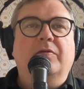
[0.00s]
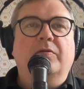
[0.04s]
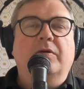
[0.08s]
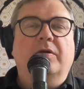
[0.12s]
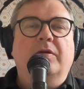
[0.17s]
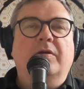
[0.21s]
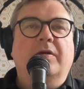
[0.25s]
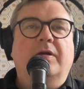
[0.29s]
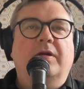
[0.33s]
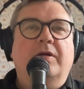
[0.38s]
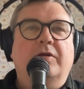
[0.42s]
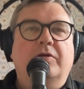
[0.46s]

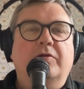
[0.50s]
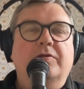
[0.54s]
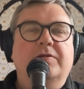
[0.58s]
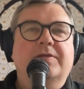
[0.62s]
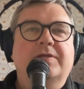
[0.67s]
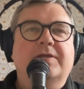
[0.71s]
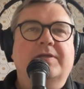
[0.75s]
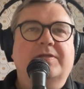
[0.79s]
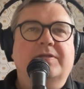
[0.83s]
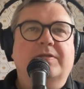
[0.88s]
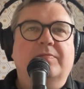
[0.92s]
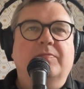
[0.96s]
A good
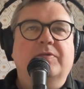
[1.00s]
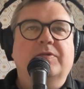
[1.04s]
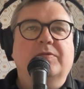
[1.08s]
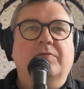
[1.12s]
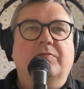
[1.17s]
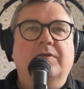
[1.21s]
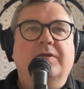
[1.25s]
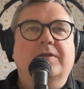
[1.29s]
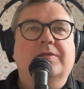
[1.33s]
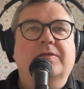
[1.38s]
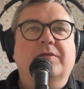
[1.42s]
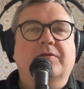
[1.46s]
system is only
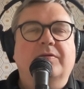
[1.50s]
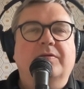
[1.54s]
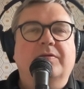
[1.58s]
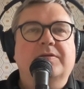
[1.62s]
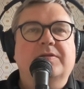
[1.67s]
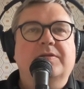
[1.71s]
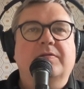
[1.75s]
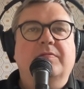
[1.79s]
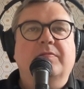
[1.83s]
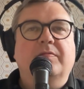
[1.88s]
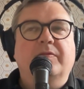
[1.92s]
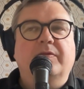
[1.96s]
as good as
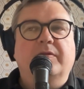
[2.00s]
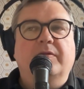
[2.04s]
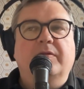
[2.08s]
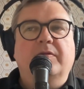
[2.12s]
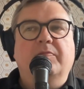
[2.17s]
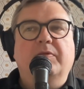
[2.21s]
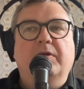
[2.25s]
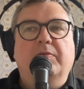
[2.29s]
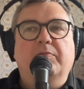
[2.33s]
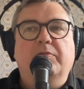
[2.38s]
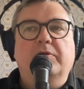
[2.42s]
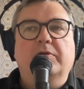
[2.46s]
the
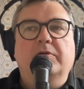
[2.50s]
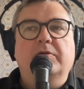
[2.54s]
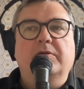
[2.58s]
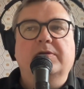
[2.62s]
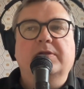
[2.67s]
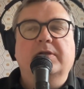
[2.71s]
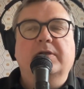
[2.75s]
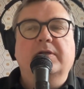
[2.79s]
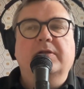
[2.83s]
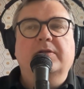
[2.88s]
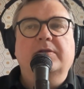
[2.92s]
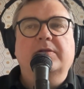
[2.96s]
people using
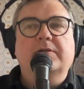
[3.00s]
it.